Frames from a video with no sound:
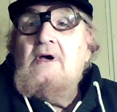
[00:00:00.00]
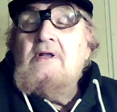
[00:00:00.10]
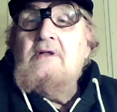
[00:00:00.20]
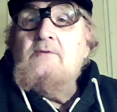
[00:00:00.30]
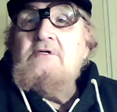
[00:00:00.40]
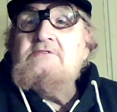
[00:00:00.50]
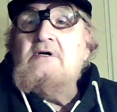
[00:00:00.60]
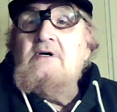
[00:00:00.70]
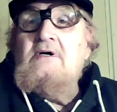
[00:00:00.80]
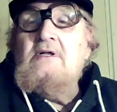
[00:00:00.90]
And there was a
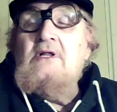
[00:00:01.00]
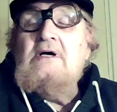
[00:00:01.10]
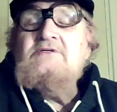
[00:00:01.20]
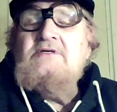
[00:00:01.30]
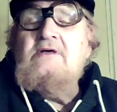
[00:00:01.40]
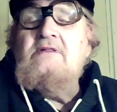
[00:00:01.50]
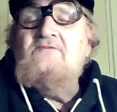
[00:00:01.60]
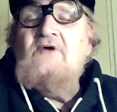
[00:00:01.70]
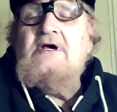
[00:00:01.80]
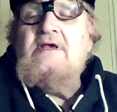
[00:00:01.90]
lassie at the
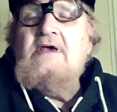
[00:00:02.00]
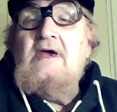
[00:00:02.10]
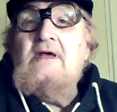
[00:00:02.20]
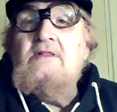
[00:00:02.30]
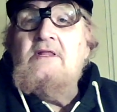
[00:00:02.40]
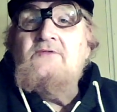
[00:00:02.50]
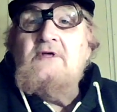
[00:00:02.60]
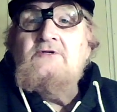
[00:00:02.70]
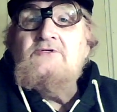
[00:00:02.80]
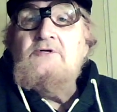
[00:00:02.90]
very end, I
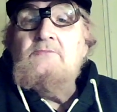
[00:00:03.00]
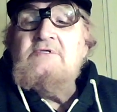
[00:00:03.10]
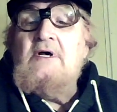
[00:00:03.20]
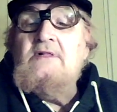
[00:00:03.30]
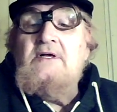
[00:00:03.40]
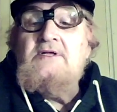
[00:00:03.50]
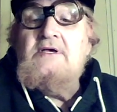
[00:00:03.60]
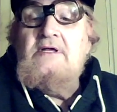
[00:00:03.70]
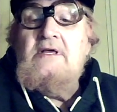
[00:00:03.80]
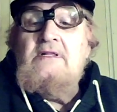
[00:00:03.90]
think she was either
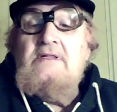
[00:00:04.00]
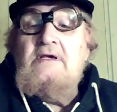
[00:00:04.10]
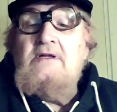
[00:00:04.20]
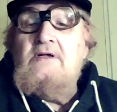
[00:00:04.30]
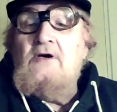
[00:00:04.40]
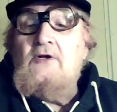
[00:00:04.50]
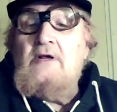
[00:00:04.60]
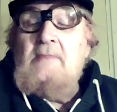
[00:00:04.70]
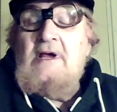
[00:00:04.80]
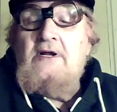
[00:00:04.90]
Canadian or
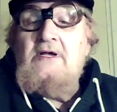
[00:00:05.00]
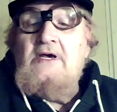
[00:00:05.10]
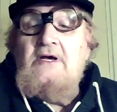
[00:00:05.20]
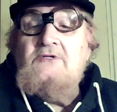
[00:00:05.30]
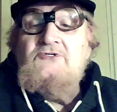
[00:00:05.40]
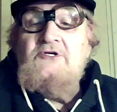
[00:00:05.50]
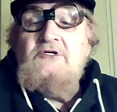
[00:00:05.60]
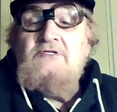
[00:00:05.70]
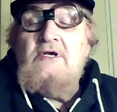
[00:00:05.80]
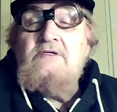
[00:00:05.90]
American,
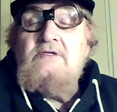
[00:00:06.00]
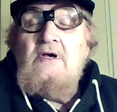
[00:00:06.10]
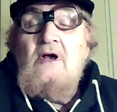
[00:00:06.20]
she says,